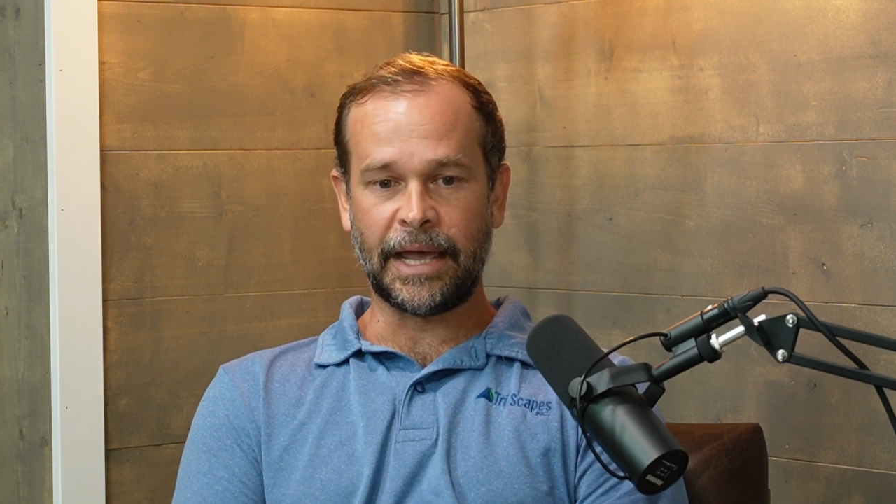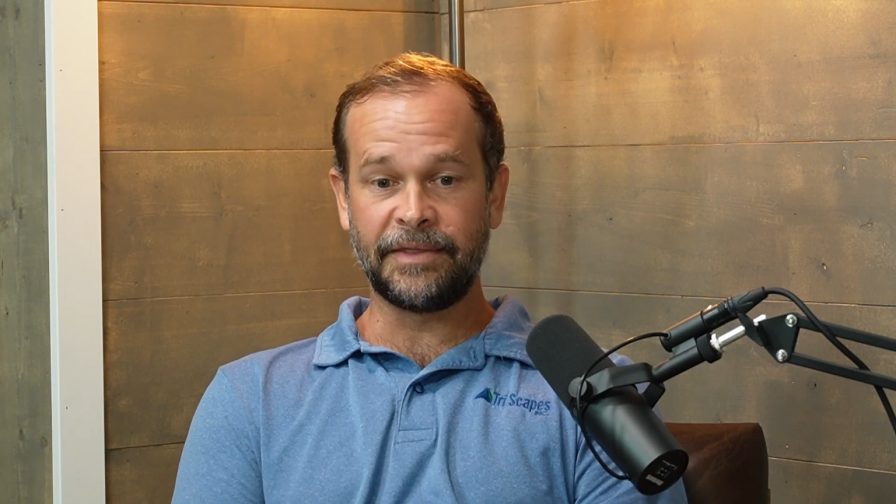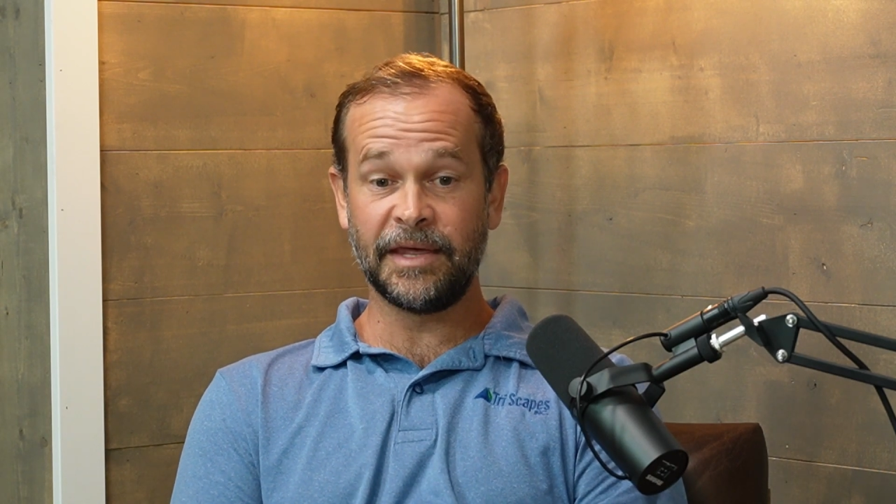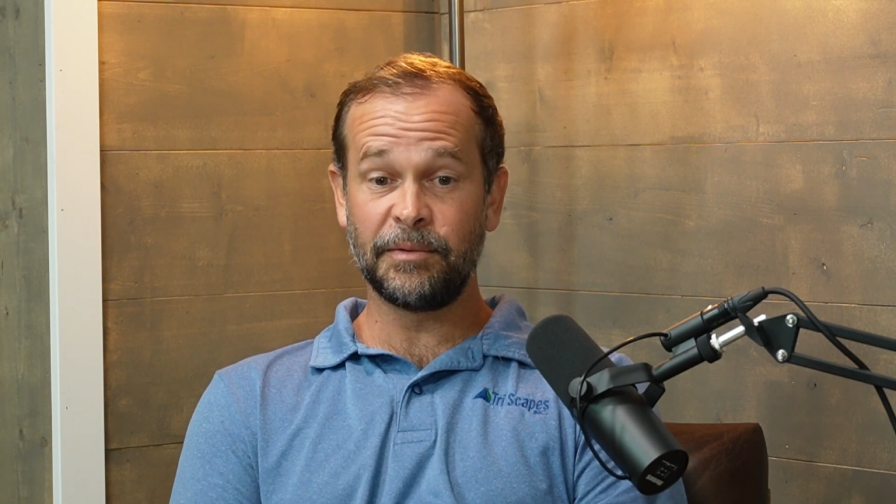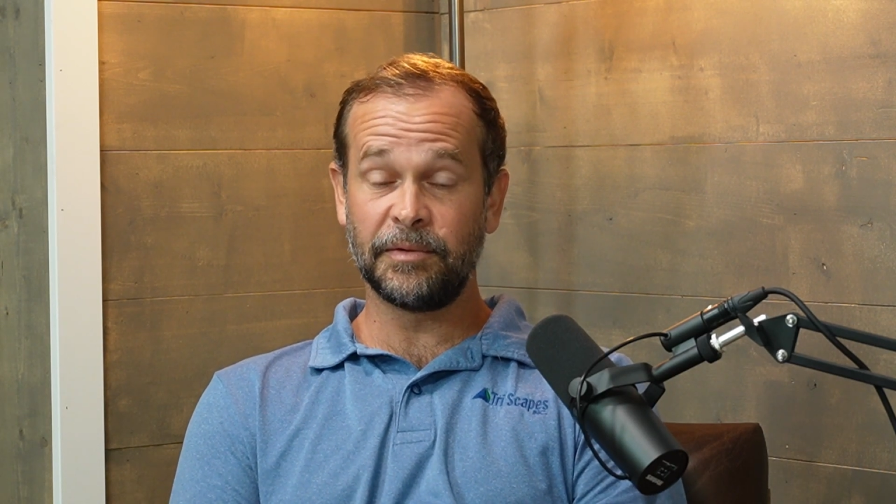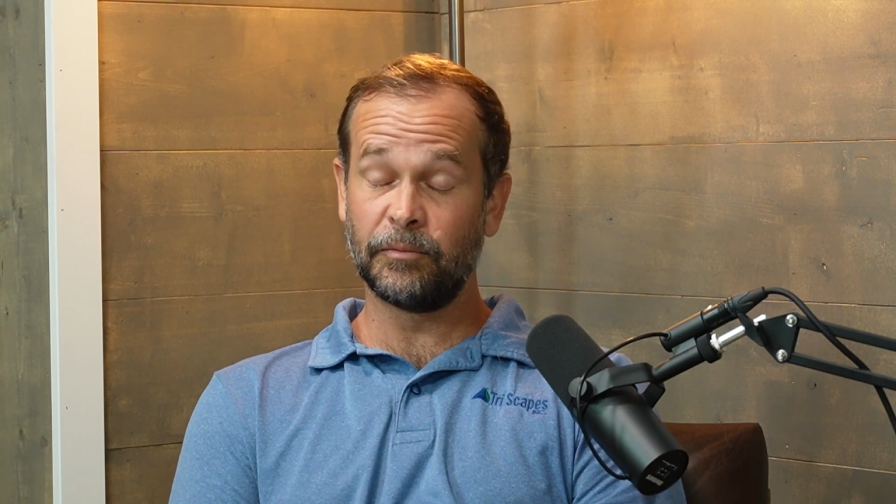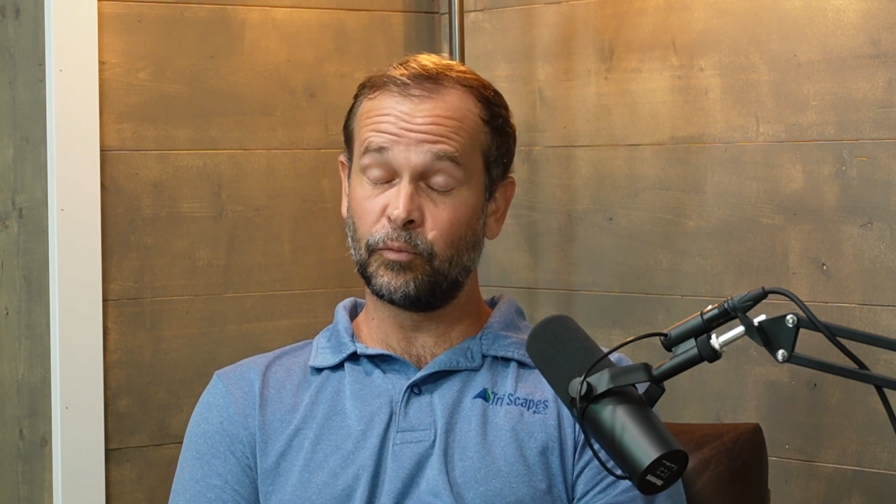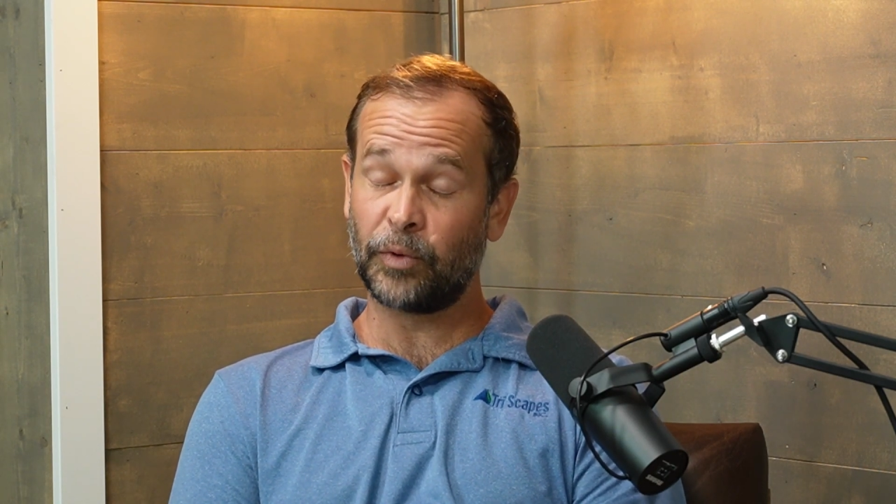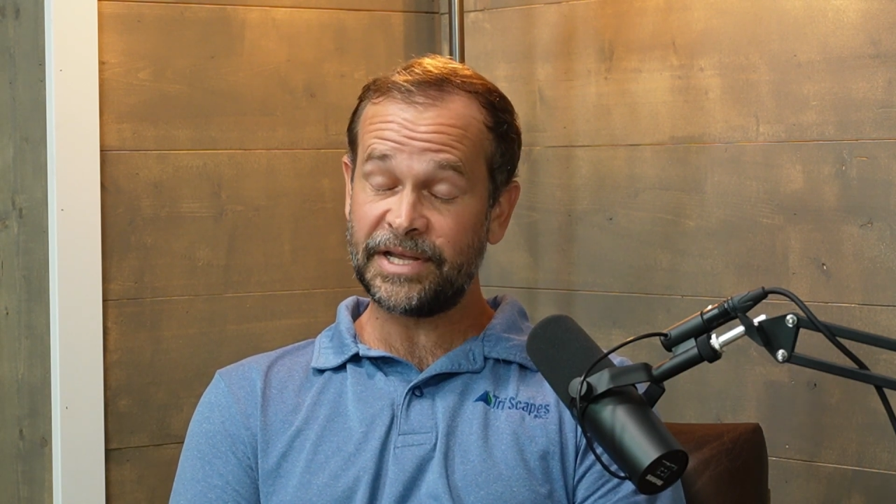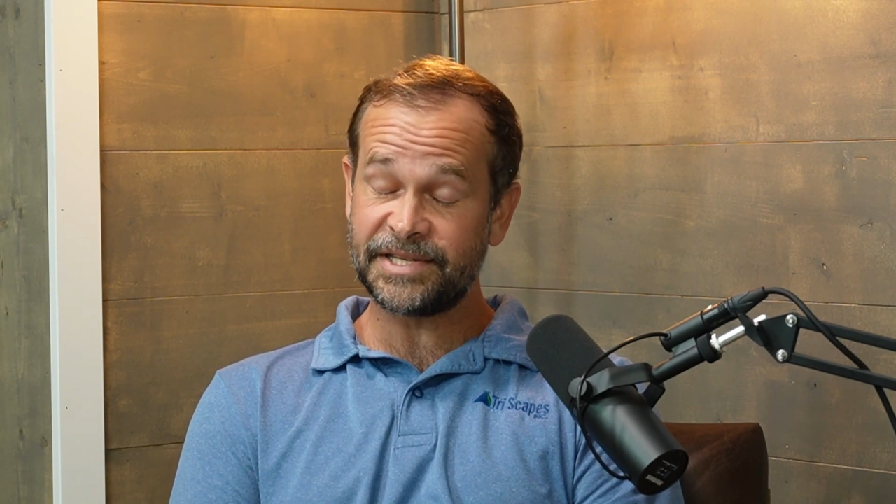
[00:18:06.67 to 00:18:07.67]
And then
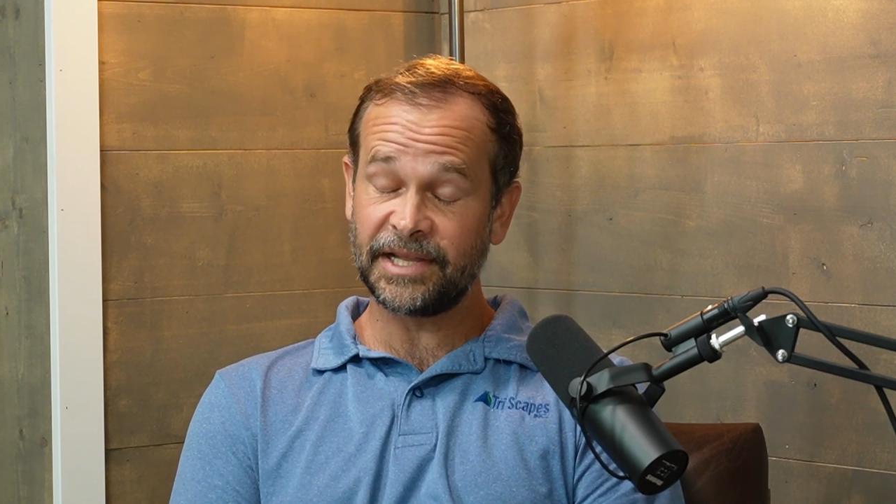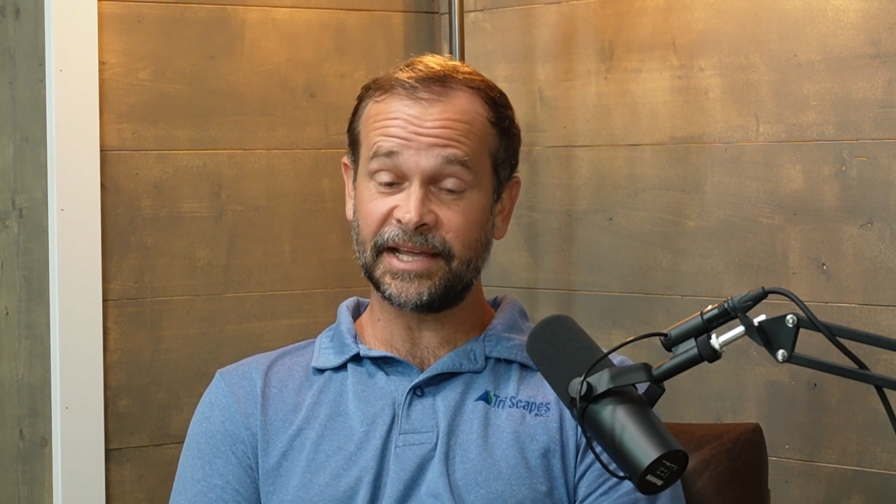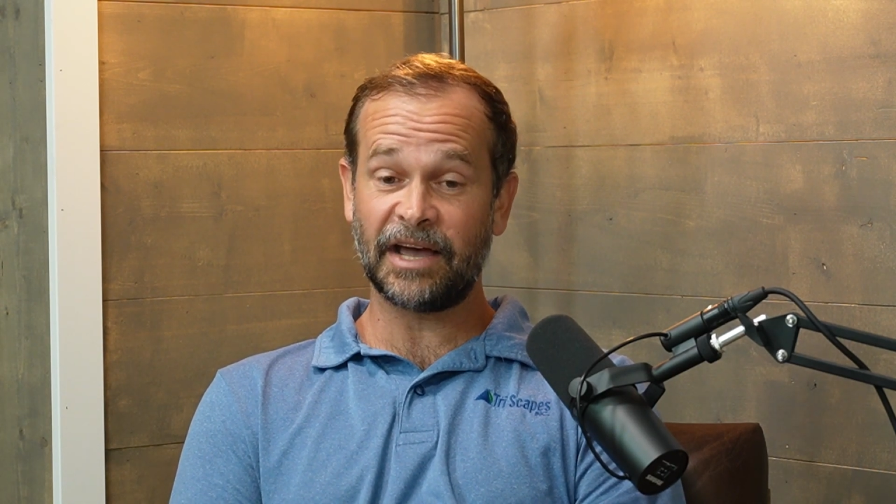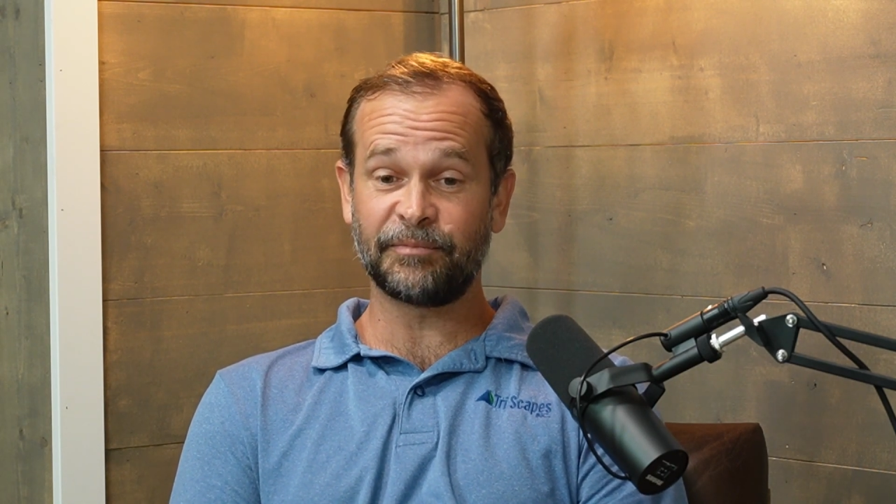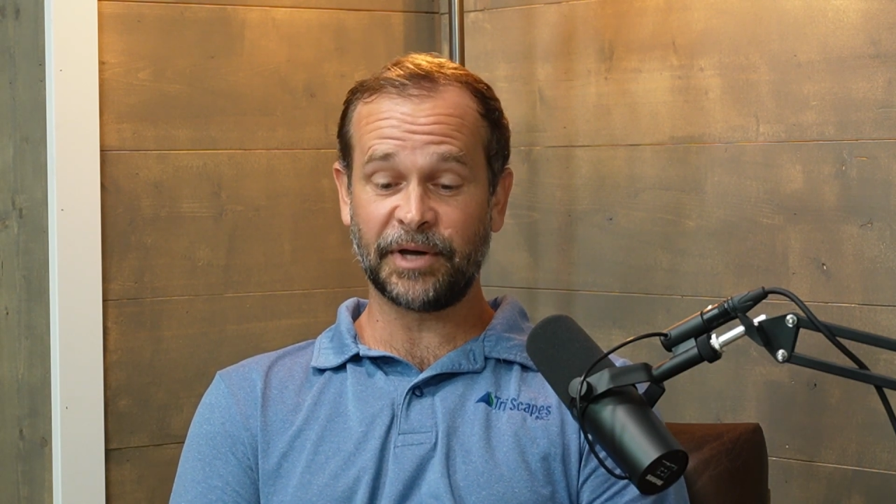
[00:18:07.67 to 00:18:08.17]
recently I've